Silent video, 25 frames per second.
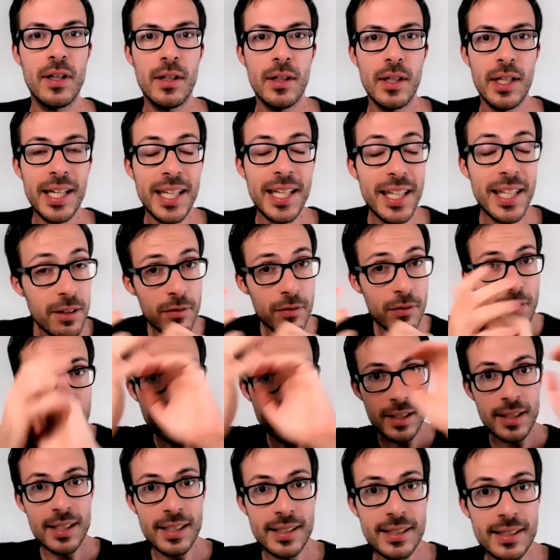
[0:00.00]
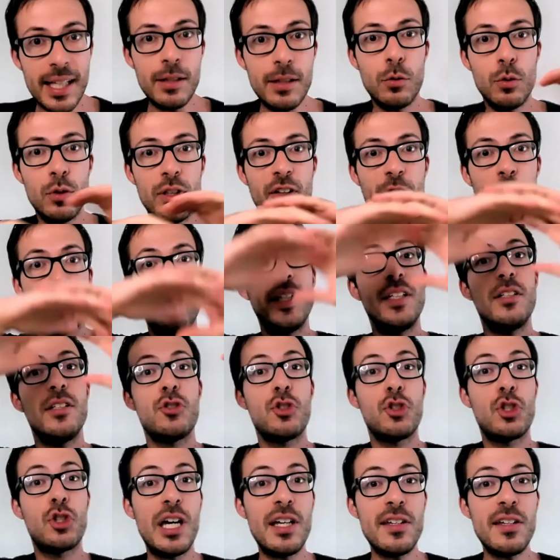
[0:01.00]
Even that could have been
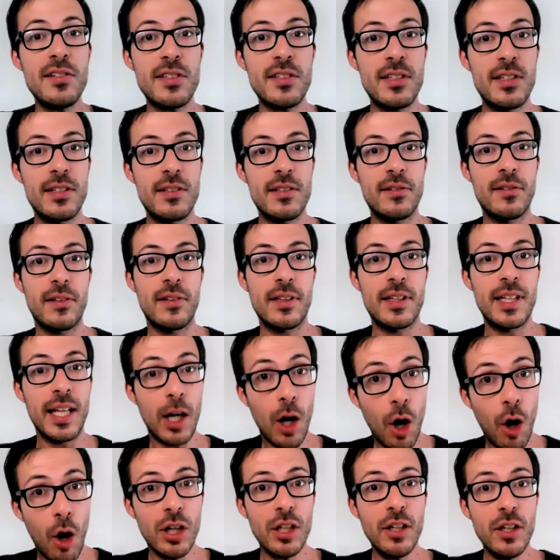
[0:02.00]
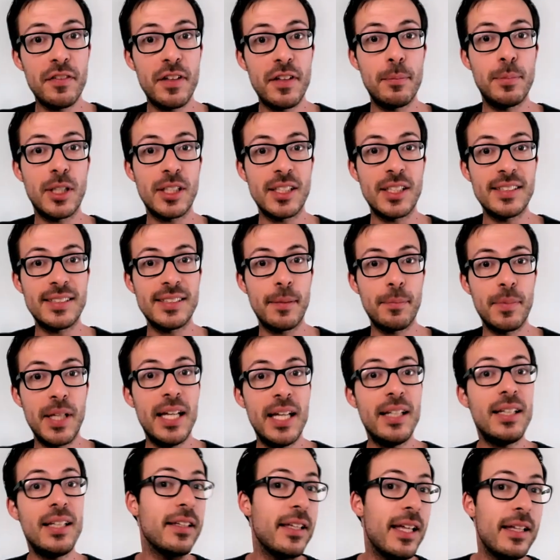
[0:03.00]
just the core of the progress update,
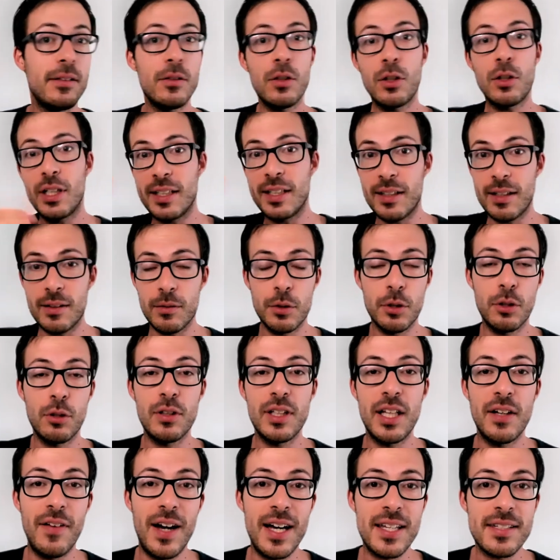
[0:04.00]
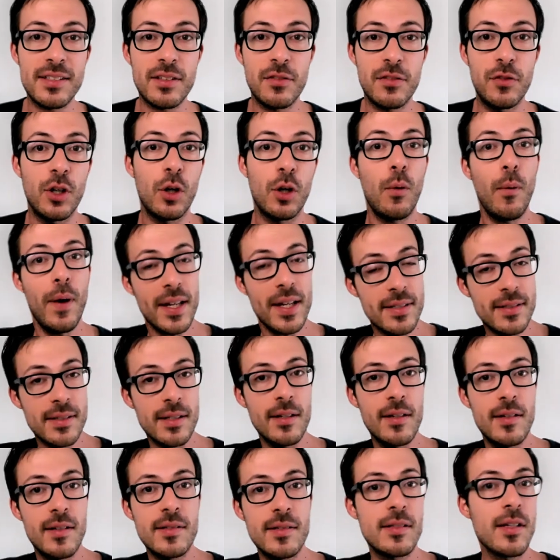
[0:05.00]
and then you could have asked for
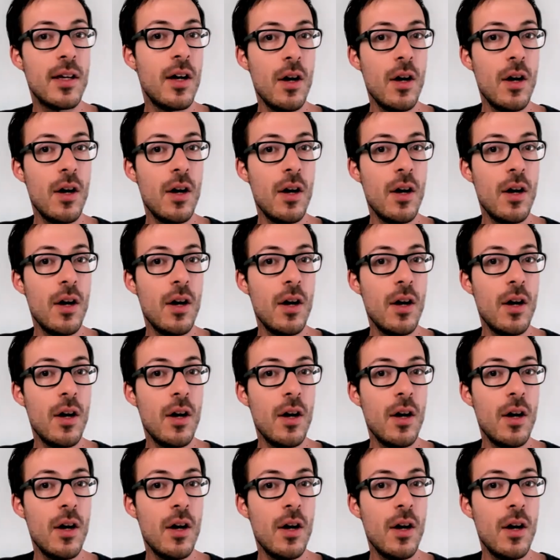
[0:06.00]
questions,